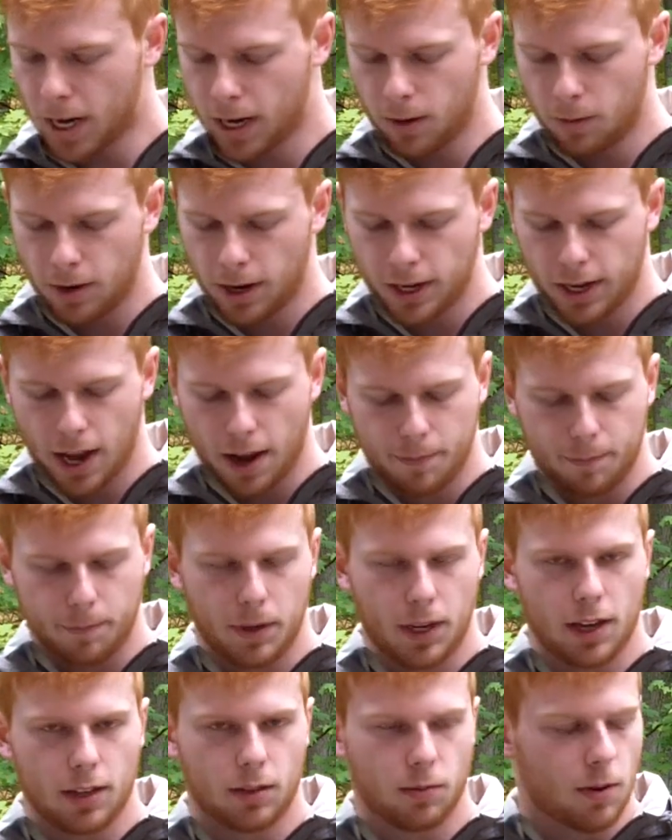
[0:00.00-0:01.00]
Anyway,
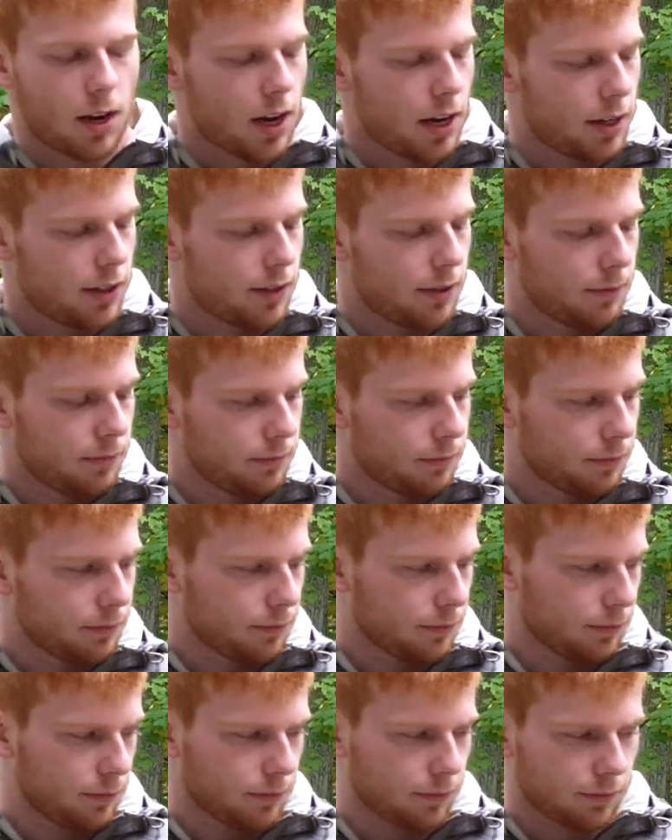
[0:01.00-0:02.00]
FPS-wise,
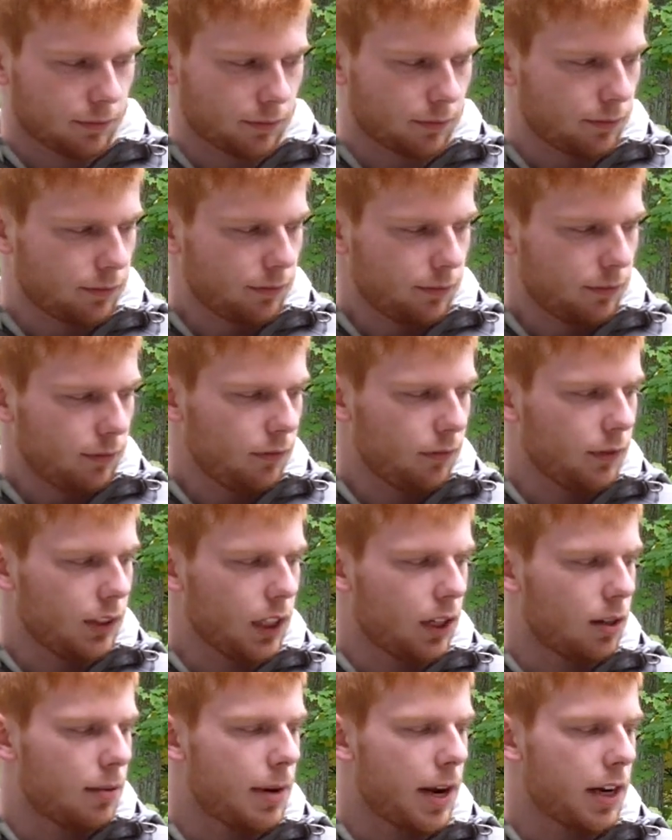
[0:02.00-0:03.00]

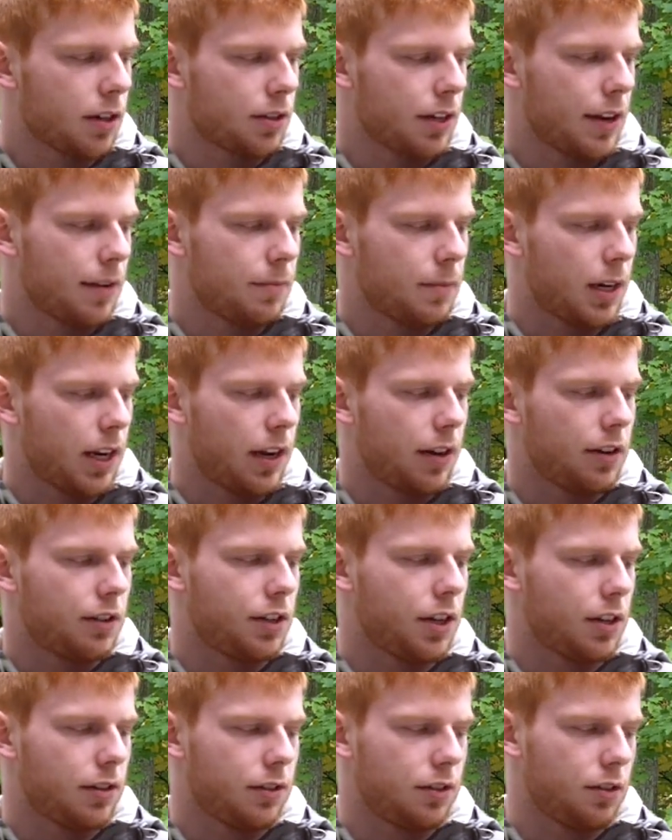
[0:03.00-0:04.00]
I actually haven't had a
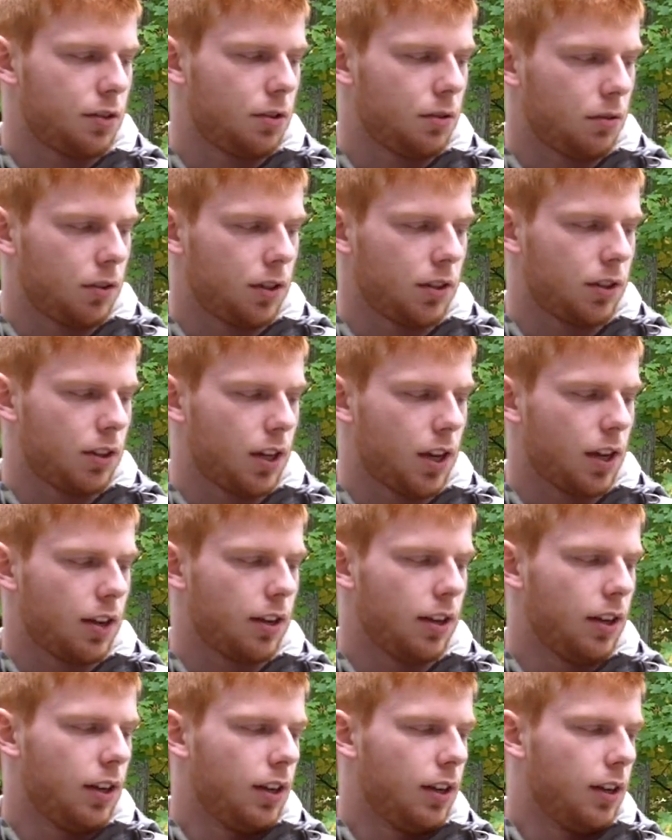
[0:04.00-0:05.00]
chance to shoot this
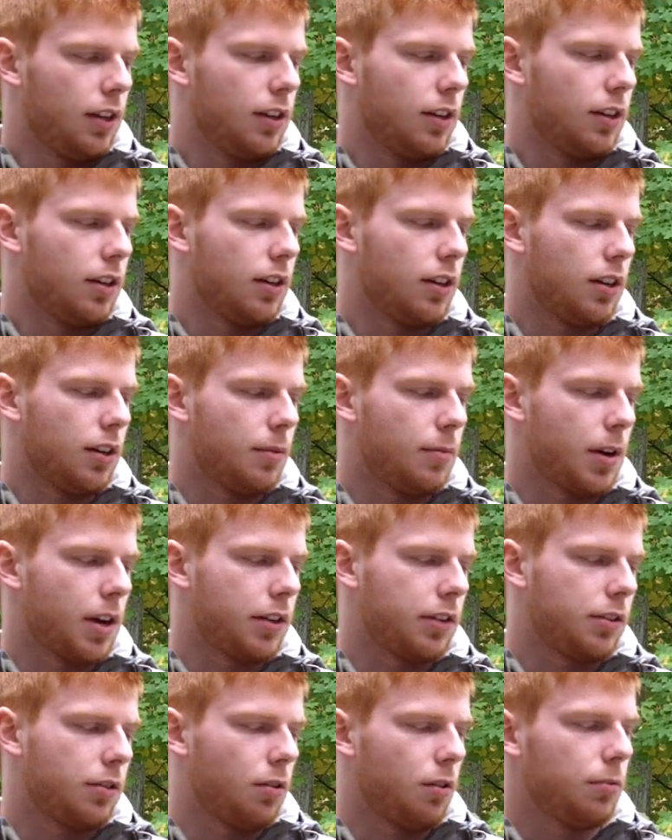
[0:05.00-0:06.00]
yet.
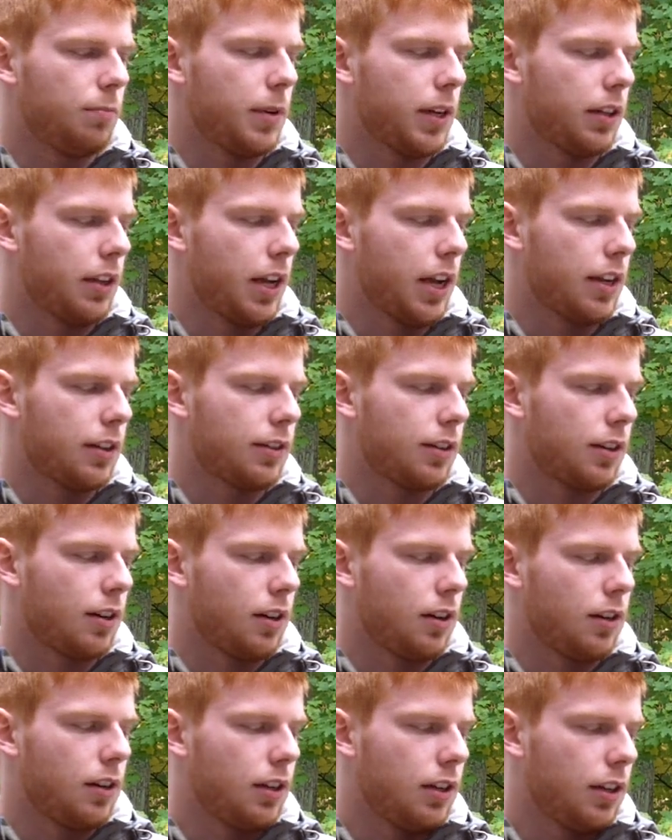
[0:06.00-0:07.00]
I sold my last
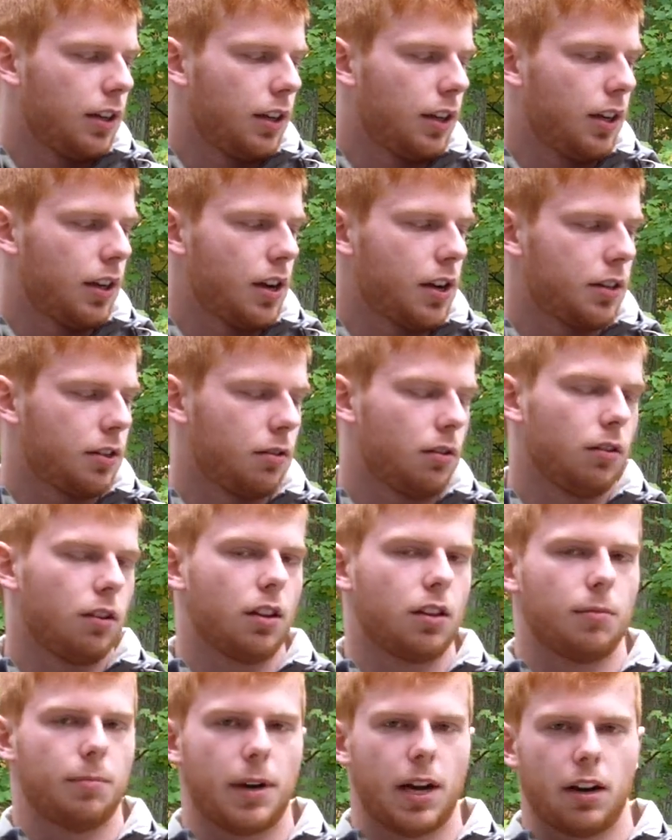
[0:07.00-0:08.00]
gun, and I
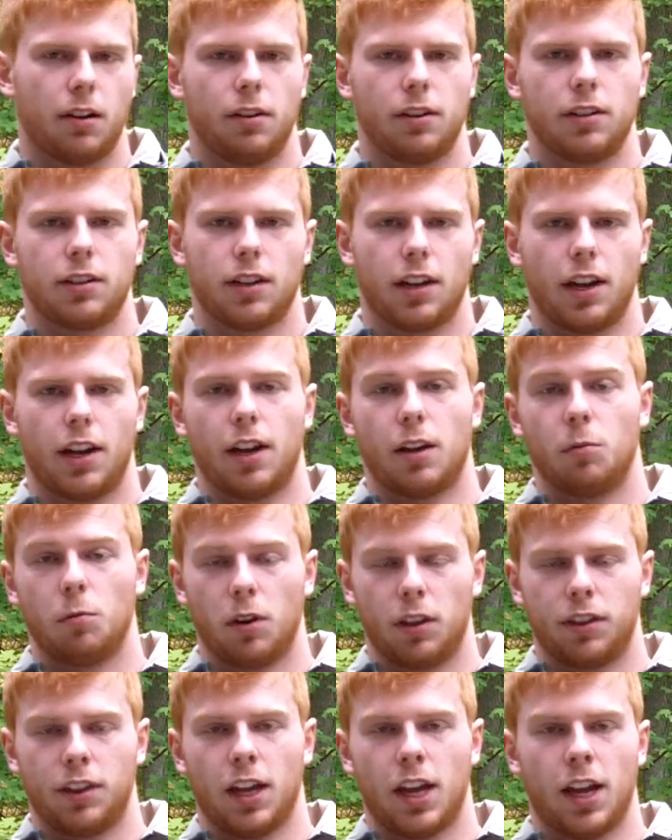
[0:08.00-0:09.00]
sold all the batteries I
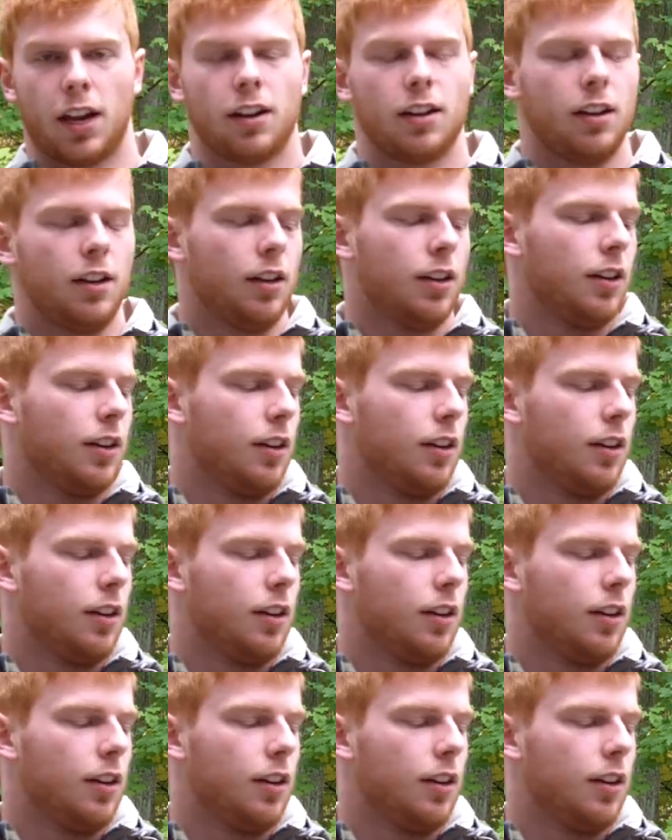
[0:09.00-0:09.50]
had with that.